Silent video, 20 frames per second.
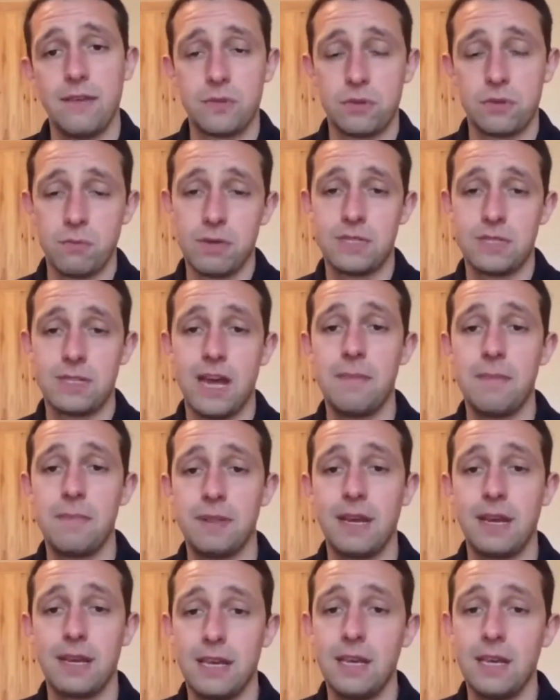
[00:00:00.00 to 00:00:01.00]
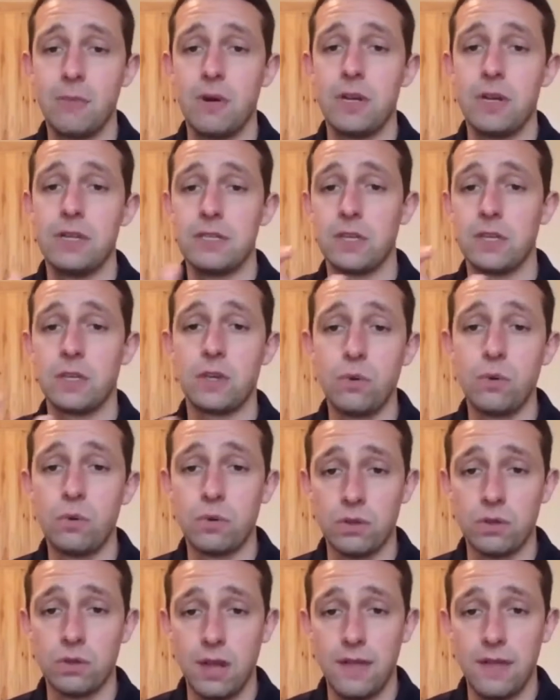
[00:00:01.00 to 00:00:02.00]
if somebody's typing that keyword into
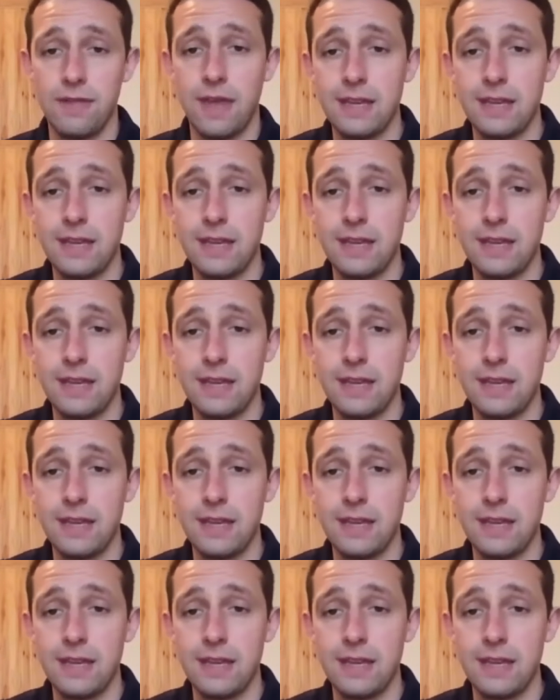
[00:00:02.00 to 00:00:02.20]
Google and